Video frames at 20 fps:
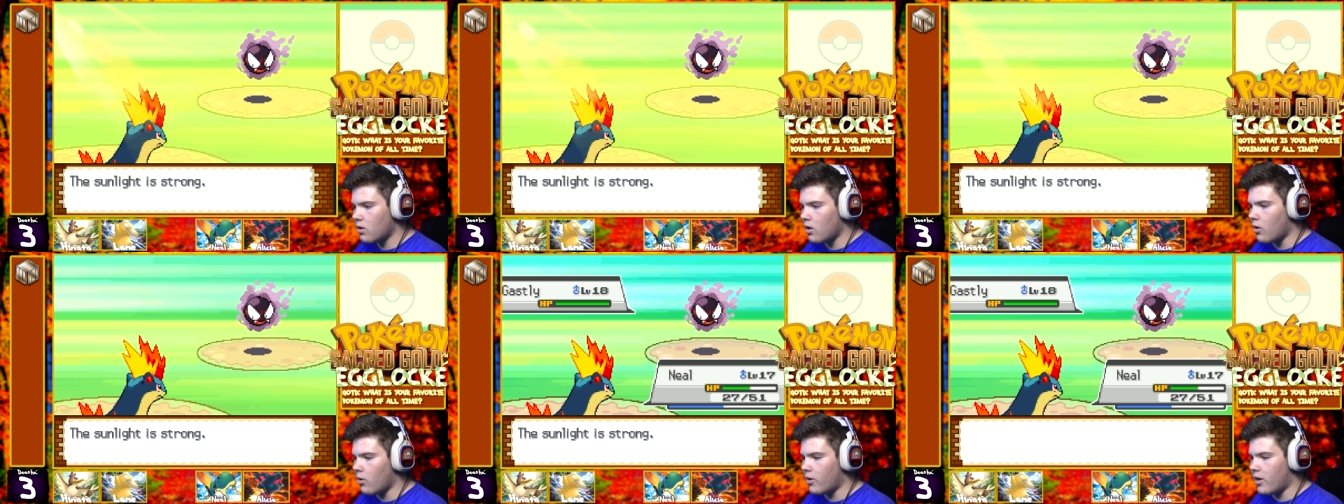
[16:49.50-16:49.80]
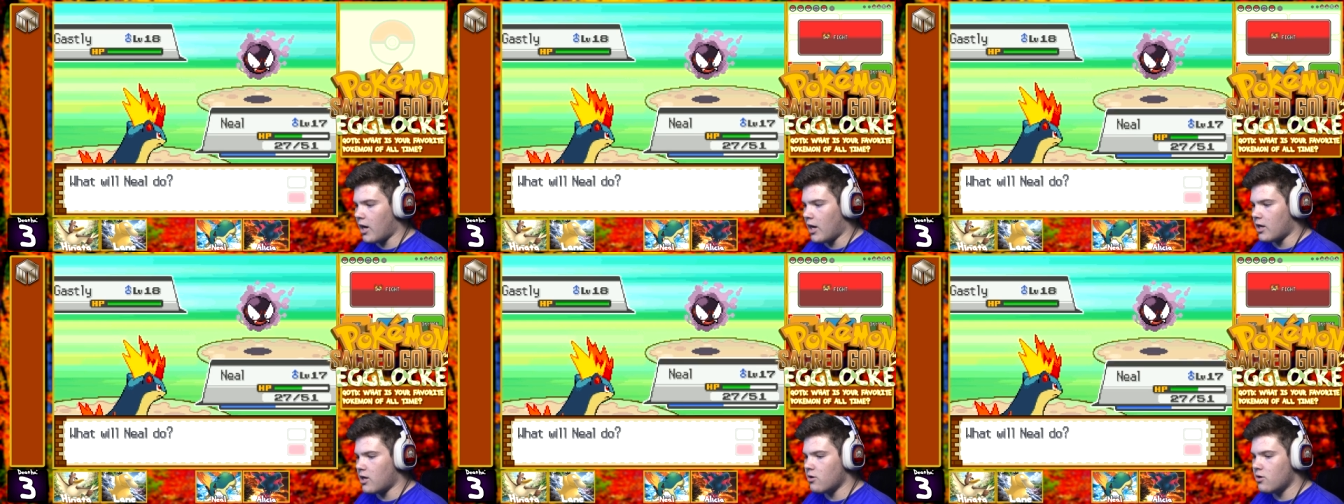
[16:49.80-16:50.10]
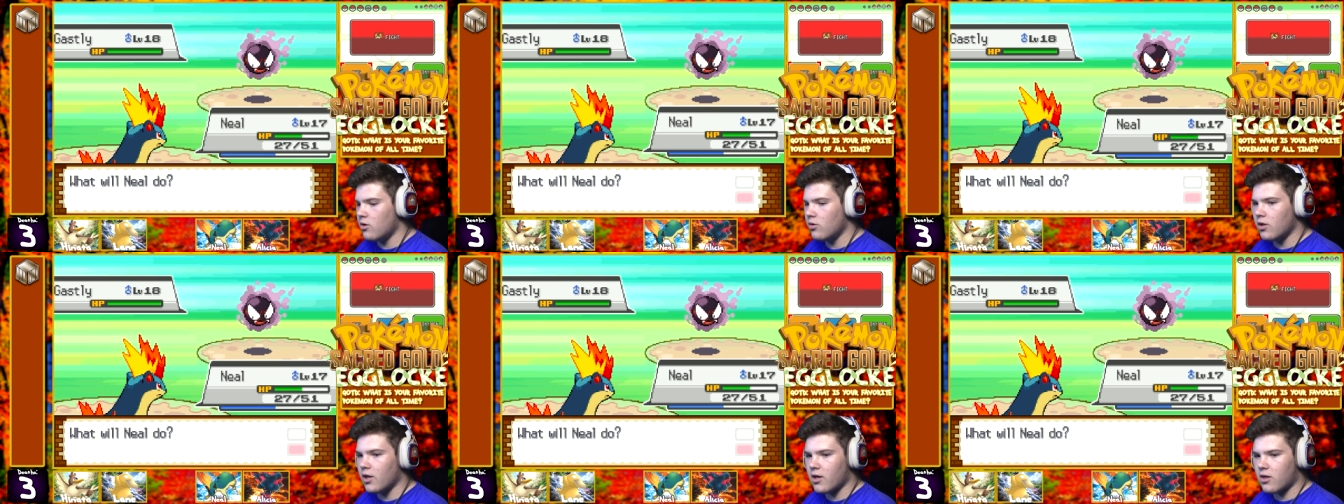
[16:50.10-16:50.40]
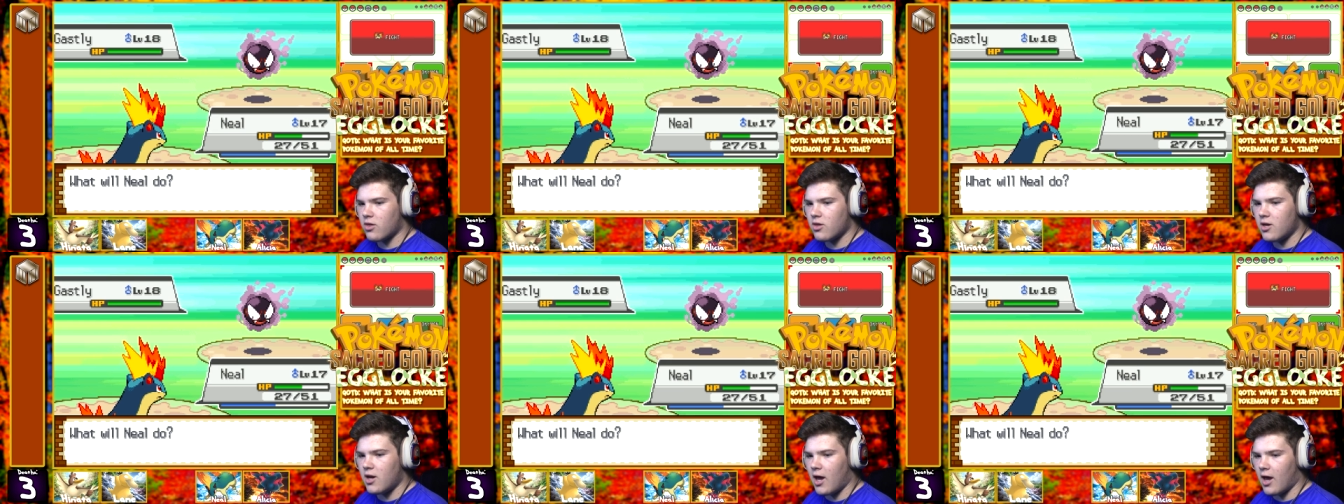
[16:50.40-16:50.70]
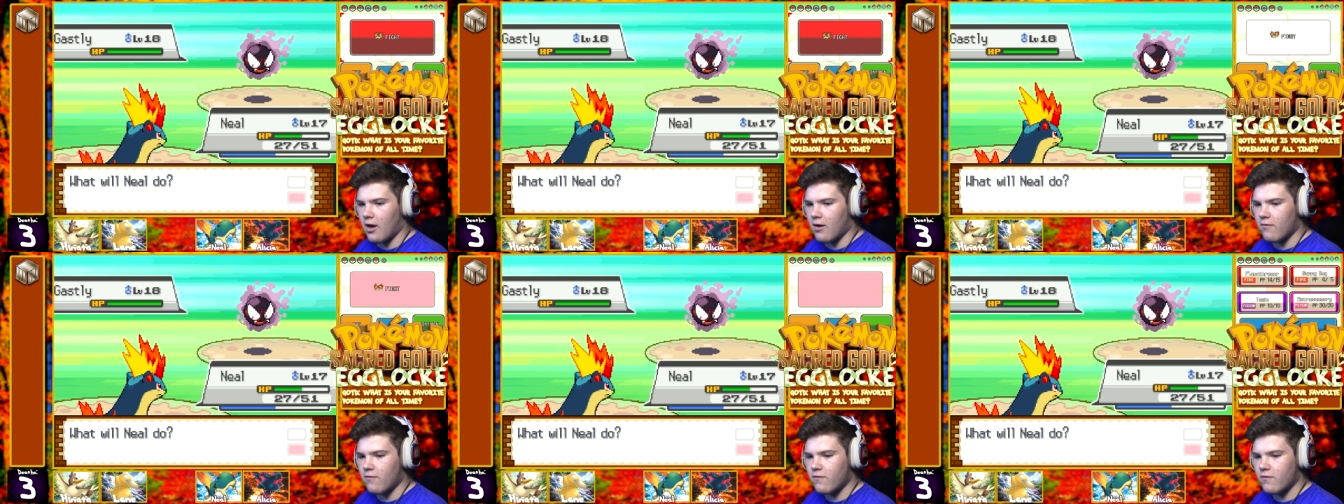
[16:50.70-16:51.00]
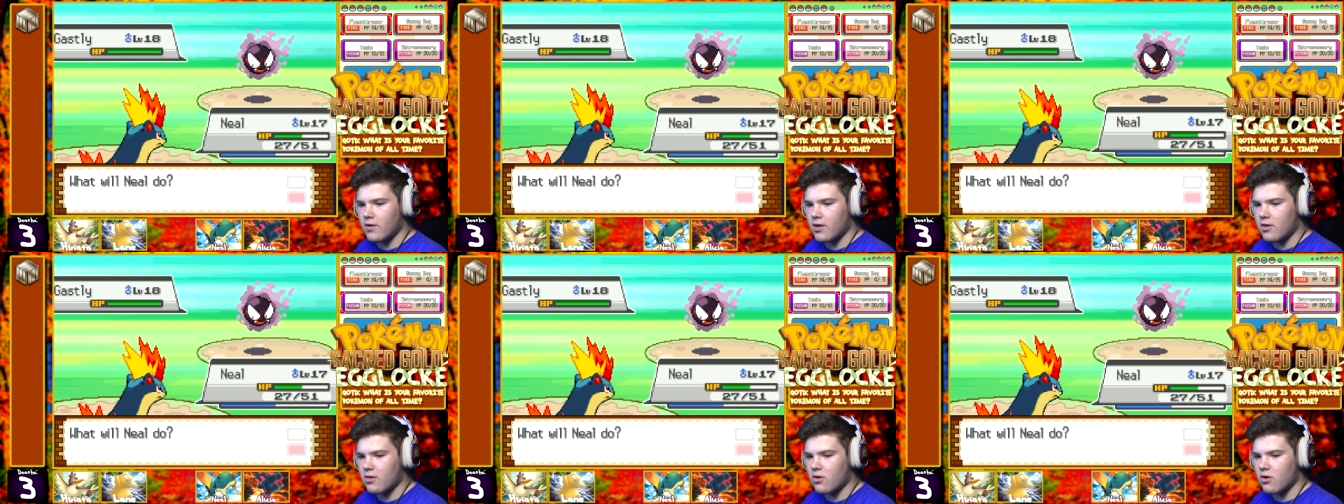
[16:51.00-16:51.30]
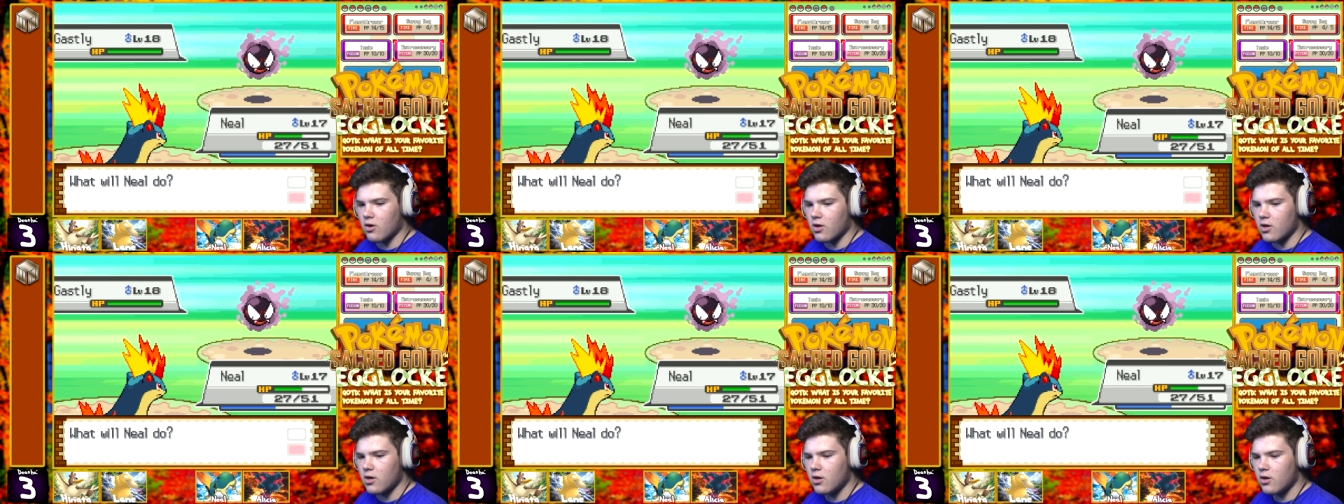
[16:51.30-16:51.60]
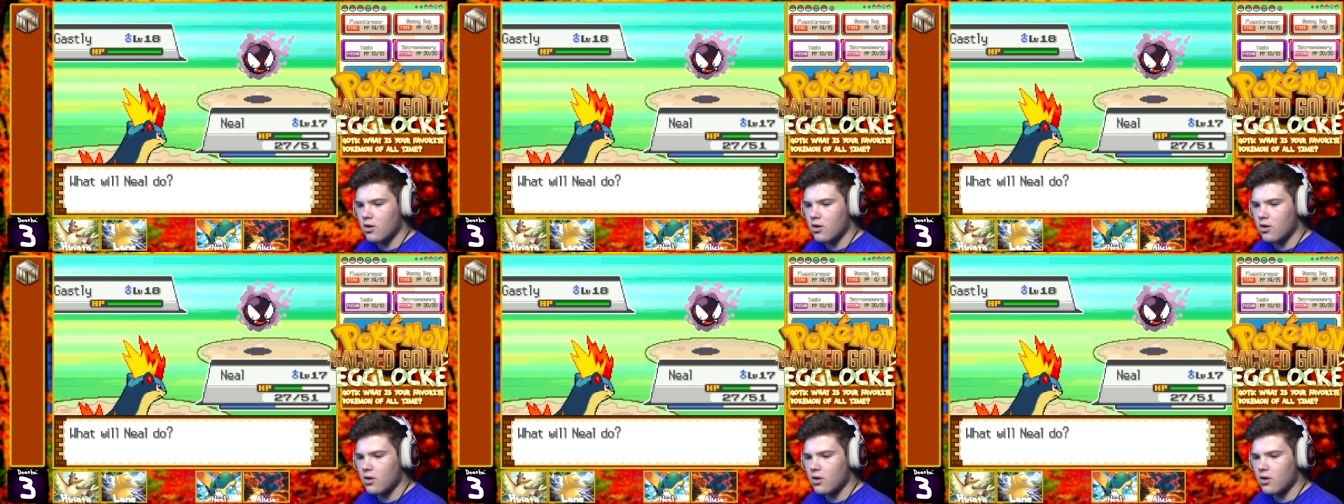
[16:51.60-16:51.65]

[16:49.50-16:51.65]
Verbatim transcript: Okay, you do less than half. That's good.